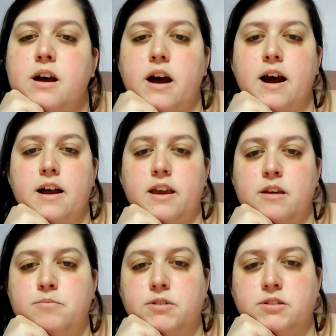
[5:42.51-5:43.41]

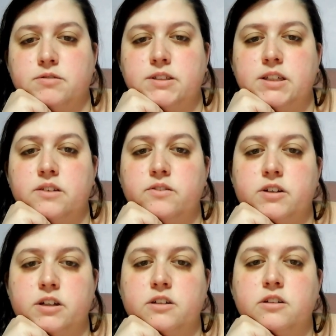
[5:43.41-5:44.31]
Abels, received
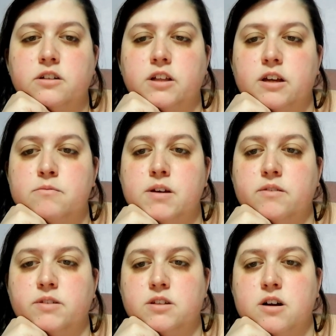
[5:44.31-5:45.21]
critical acclaim and
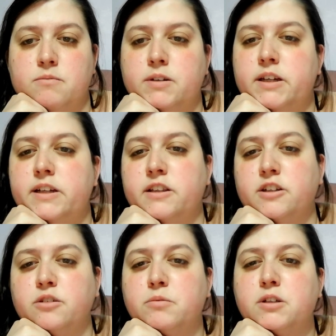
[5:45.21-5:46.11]
was nominated the
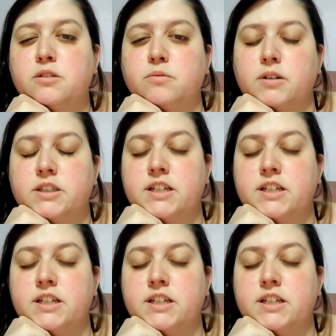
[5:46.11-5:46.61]
numerous awards.